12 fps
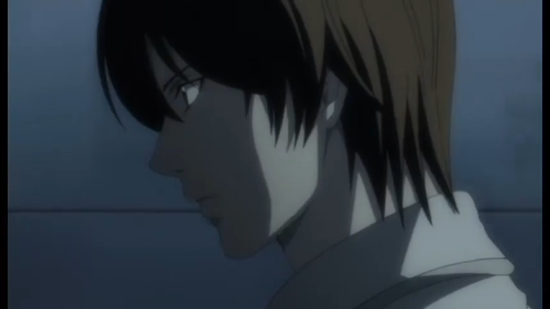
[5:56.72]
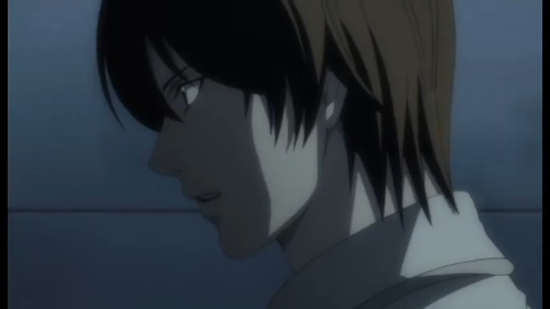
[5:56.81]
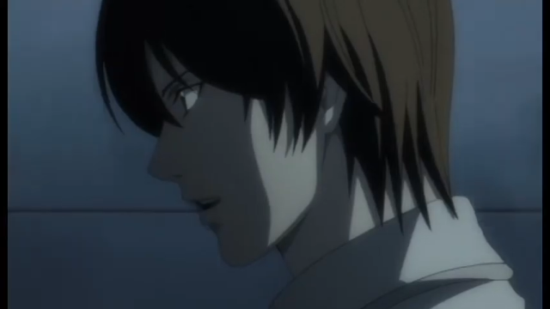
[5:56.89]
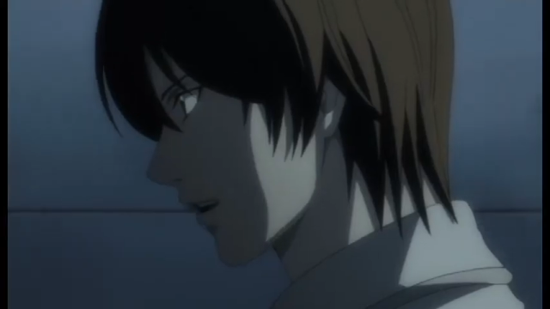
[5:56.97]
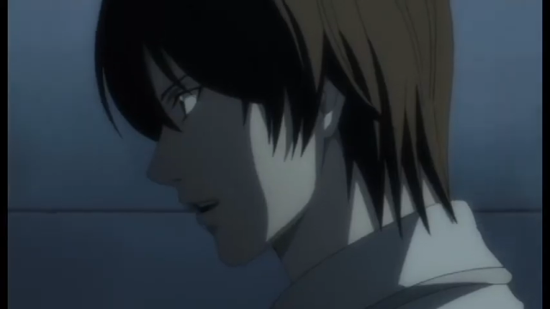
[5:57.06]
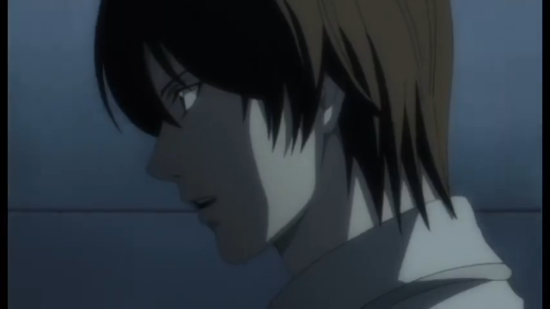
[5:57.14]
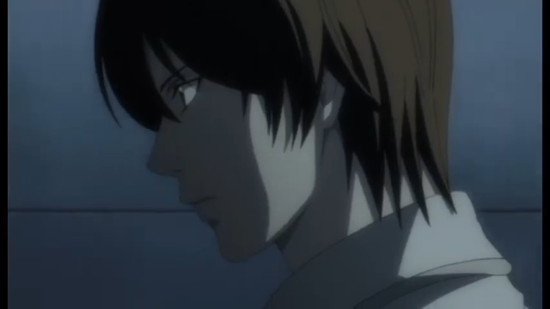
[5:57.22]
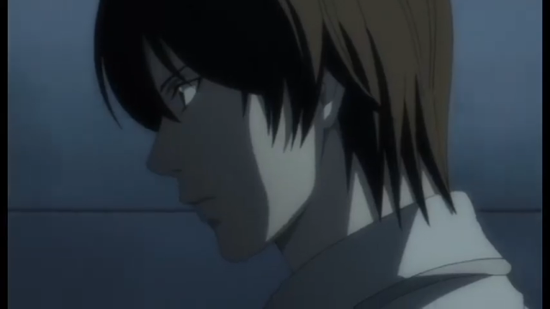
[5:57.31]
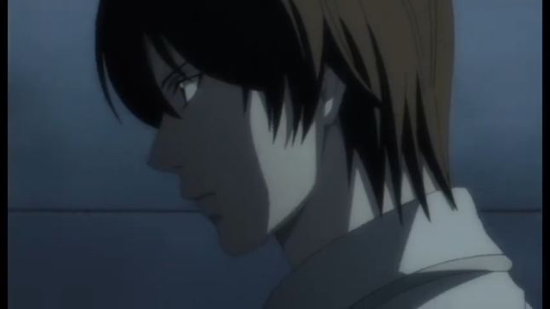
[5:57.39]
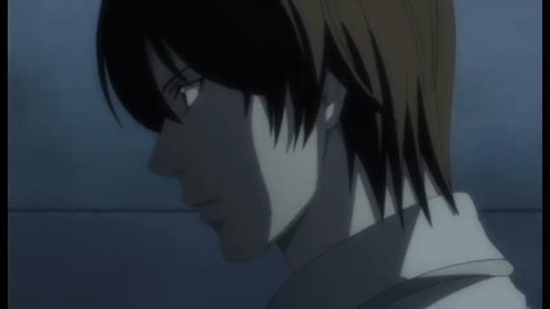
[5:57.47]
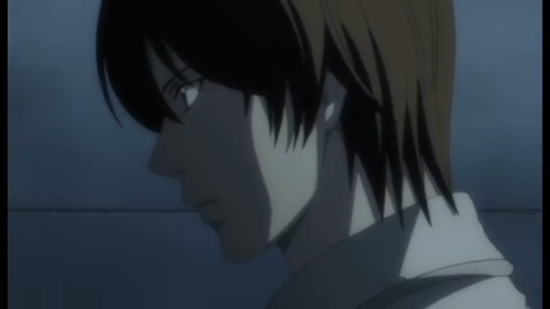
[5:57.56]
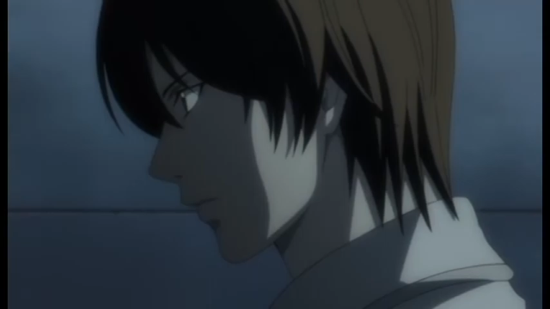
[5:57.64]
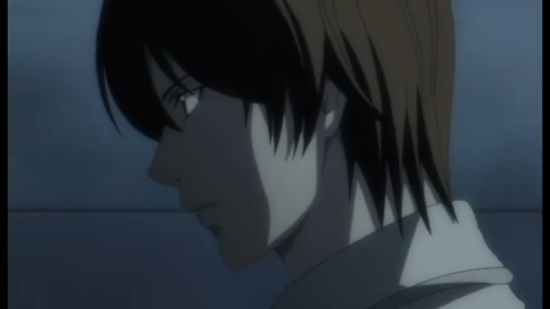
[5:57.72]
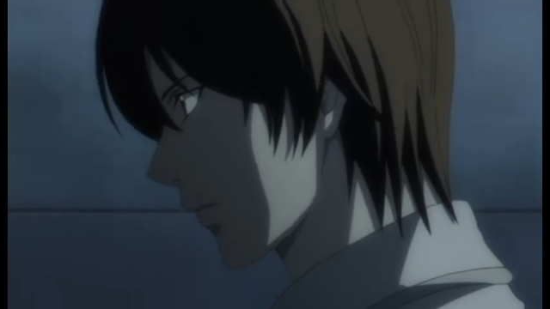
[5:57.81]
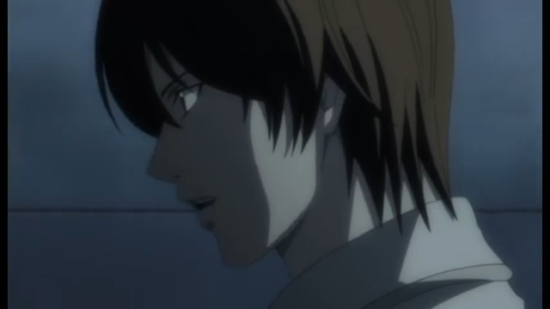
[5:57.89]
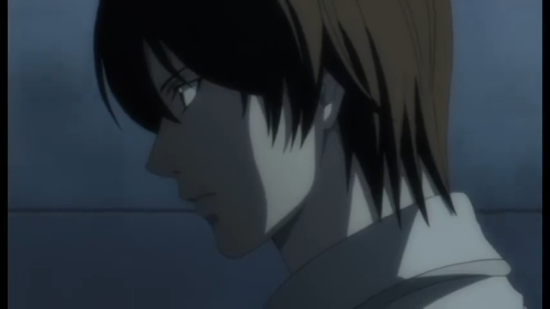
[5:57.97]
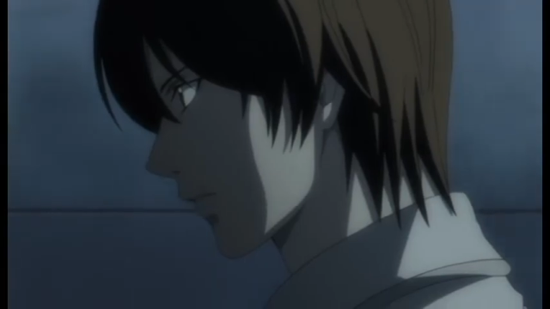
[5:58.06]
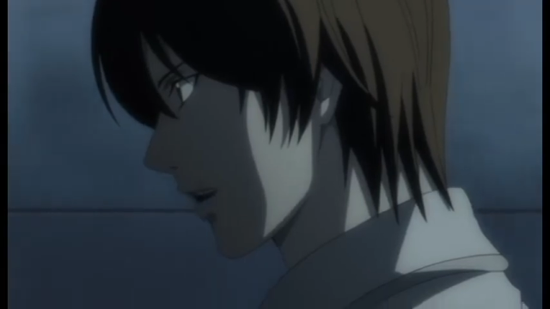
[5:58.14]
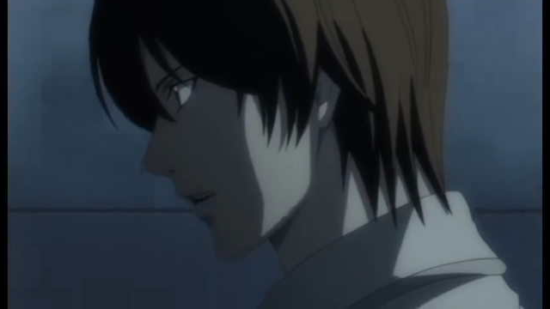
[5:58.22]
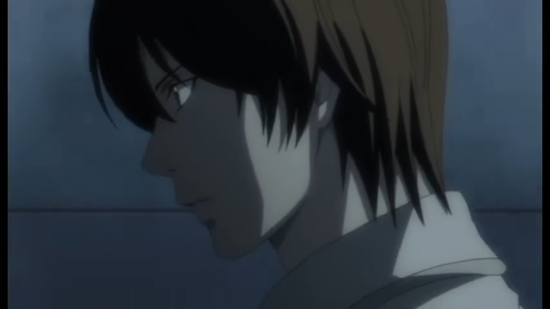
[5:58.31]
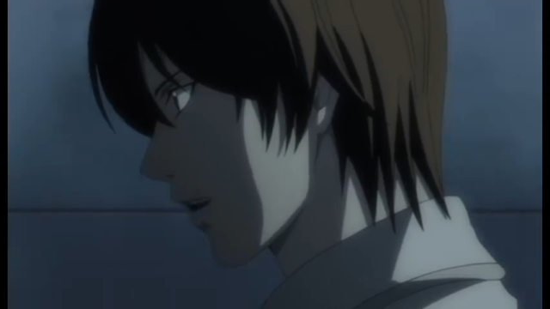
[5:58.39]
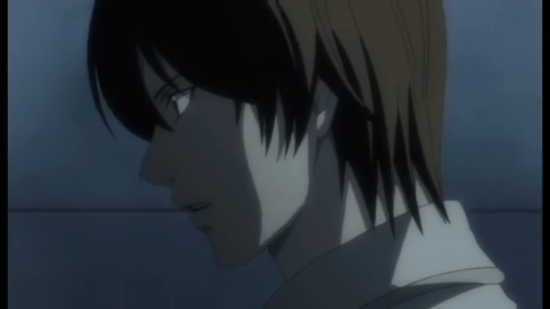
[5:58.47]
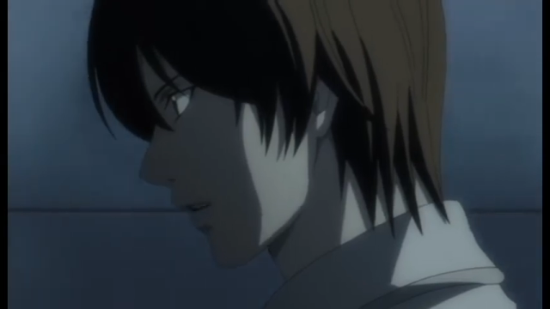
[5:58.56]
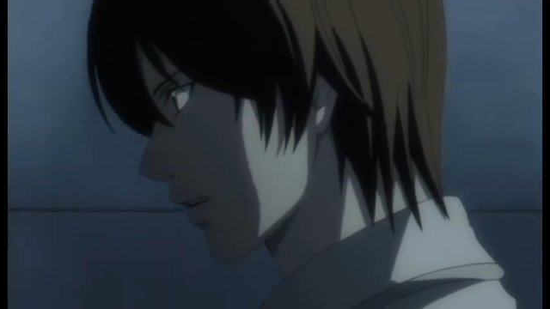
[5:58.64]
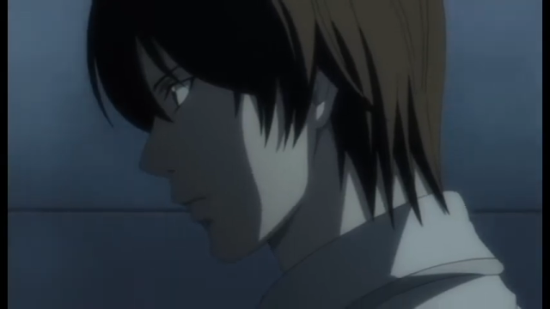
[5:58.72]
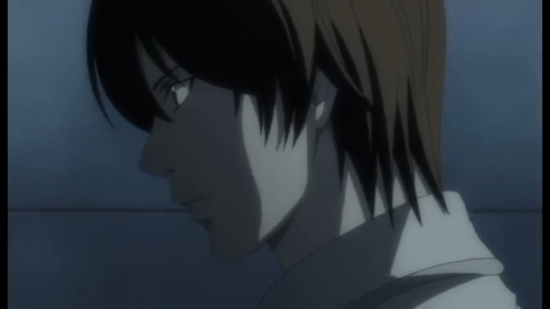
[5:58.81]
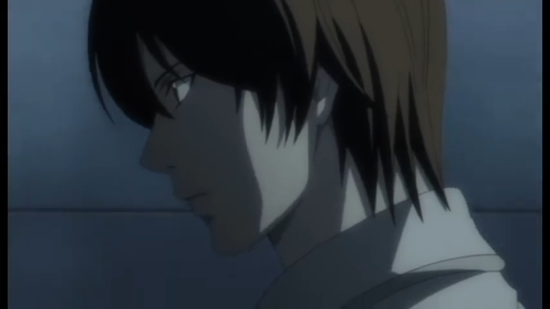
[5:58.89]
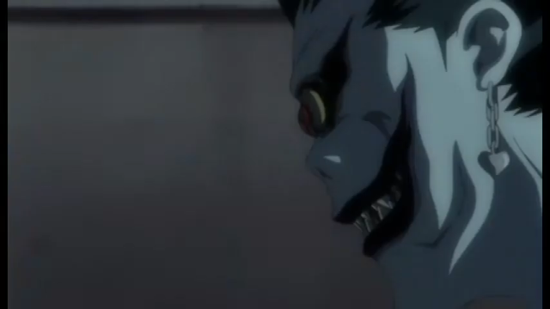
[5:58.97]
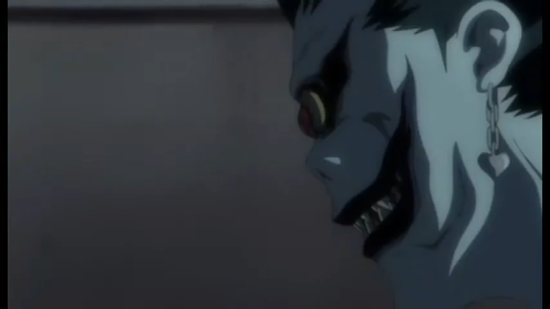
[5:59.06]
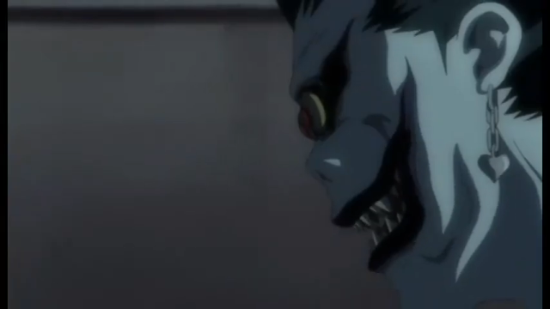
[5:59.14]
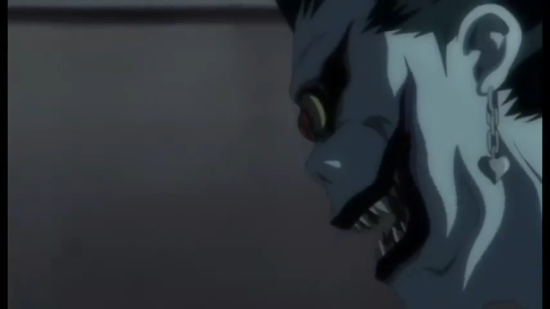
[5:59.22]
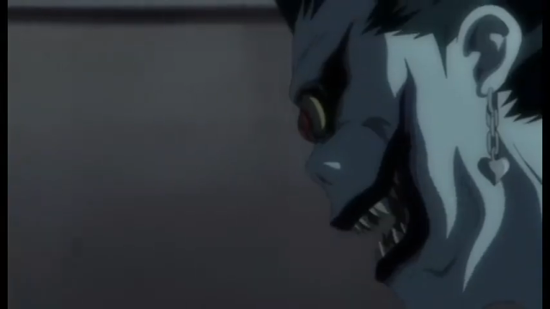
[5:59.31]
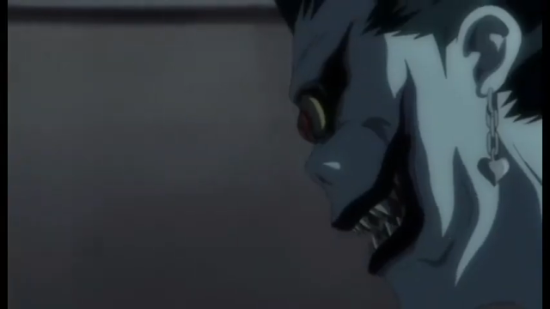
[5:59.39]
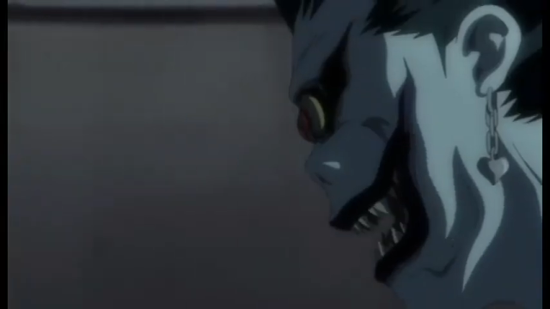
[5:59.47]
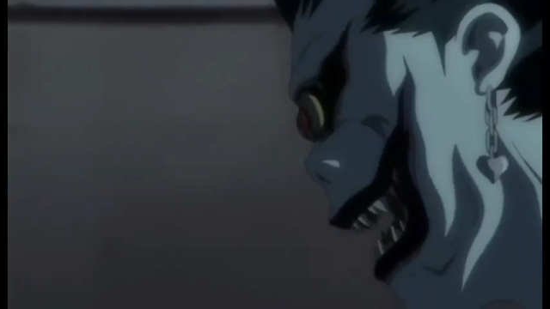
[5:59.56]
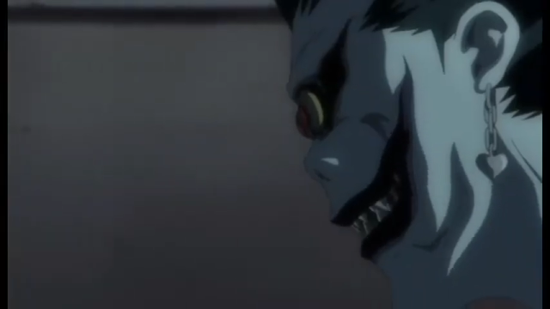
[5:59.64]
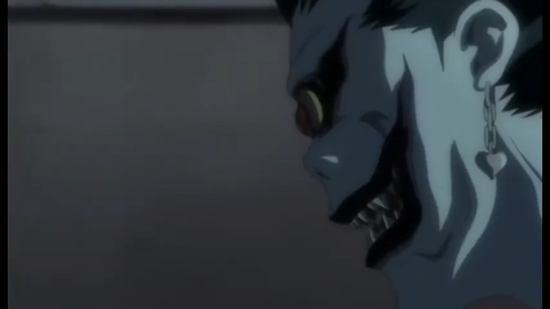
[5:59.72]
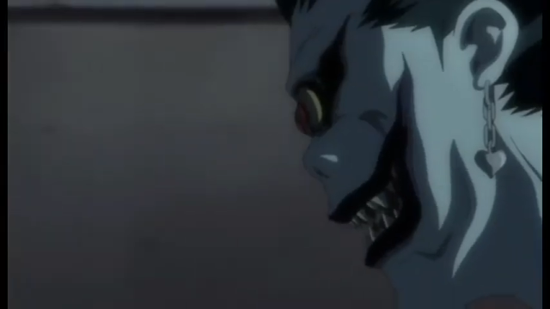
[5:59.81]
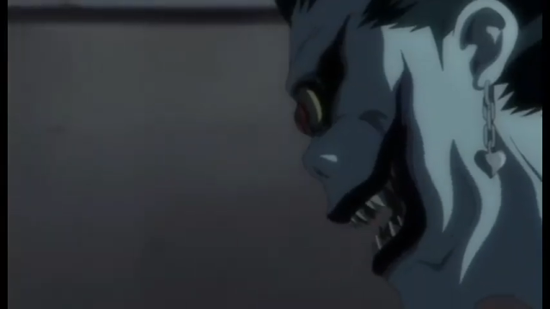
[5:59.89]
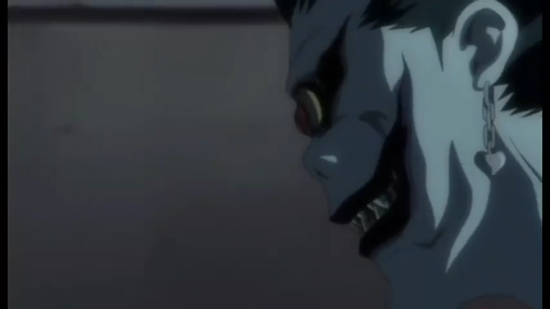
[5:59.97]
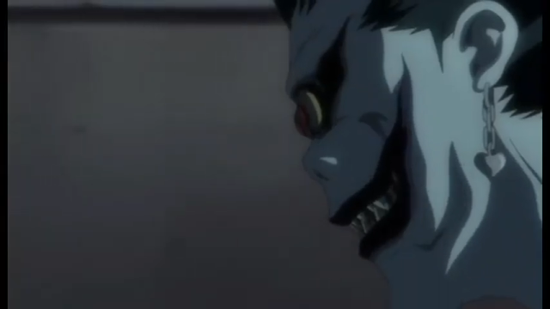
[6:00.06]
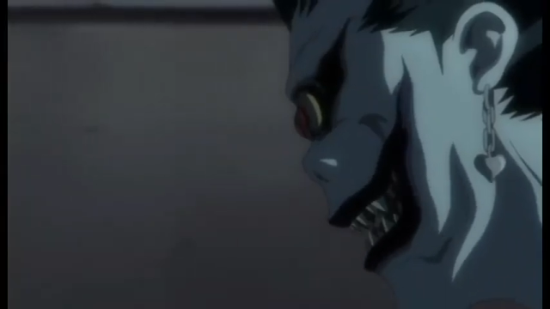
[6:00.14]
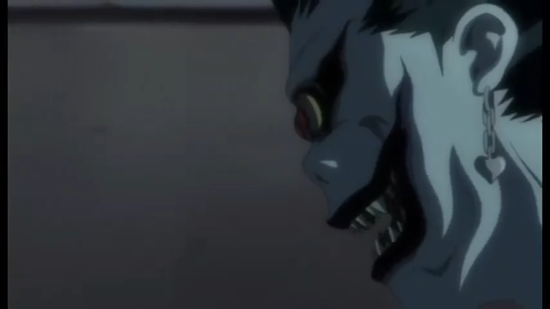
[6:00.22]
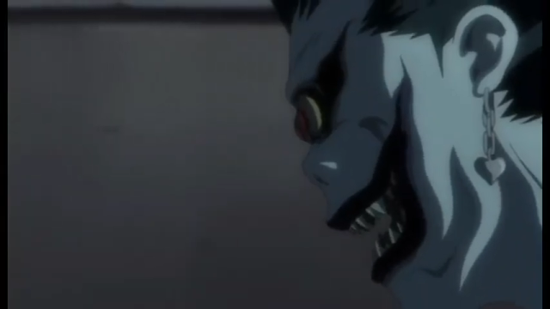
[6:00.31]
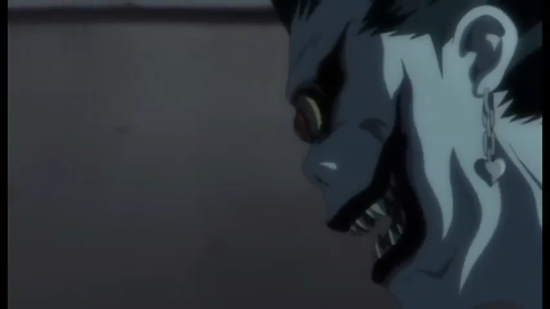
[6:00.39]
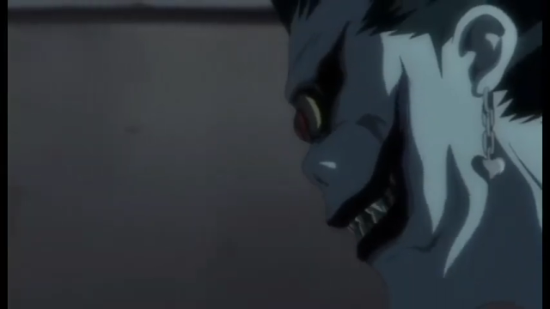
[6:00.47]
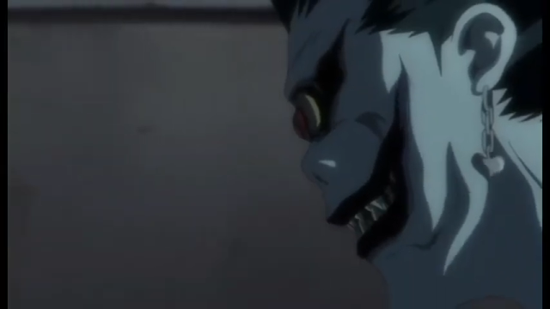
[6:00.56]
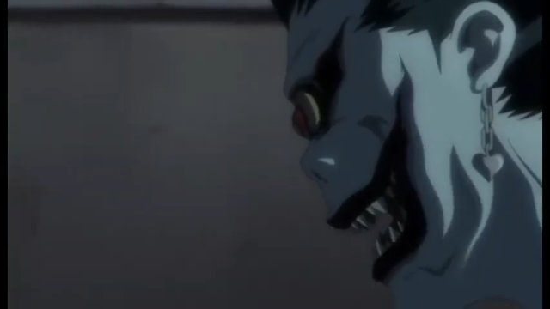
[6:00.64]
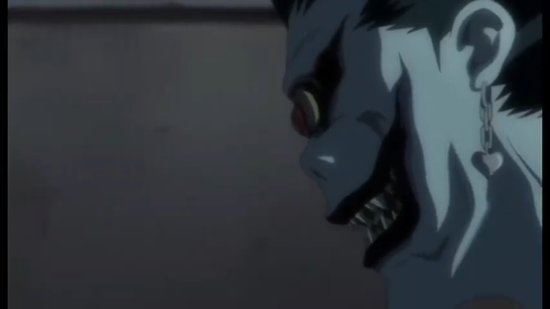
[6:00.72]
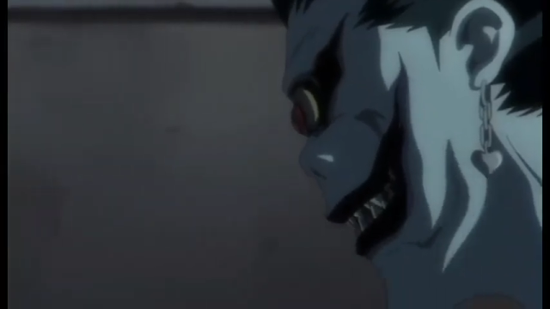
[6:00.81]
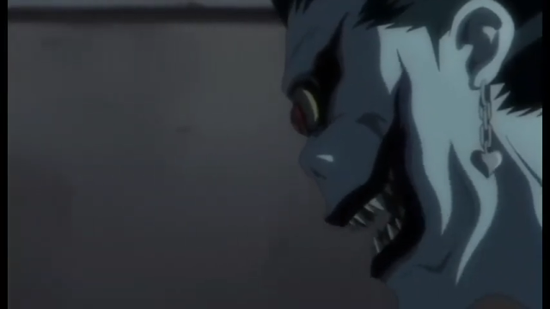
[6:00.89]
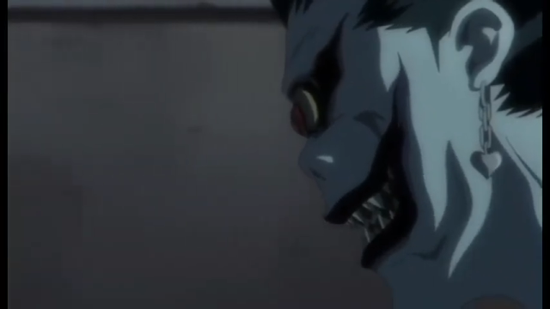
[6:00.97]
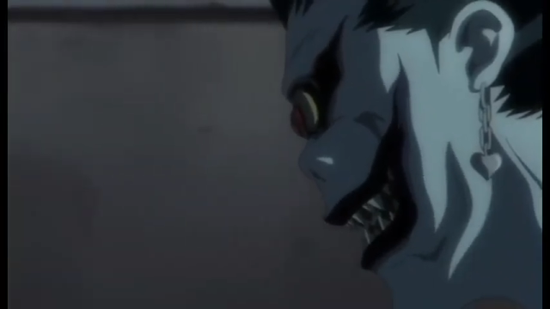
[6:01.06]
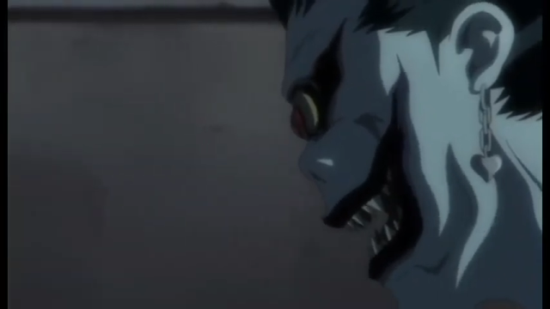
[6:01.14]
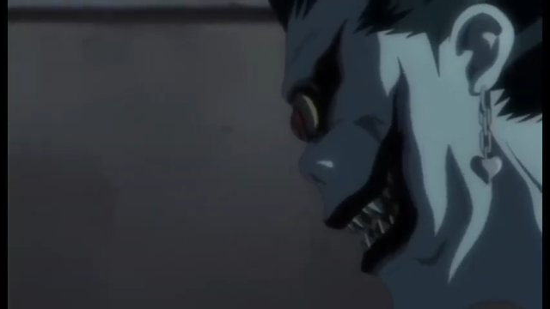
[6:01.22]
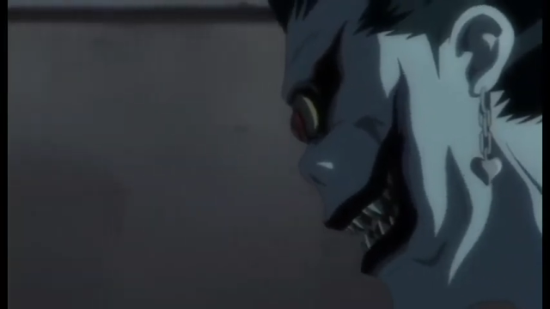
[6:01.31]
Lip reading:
No face is visible, so there are no lips to read.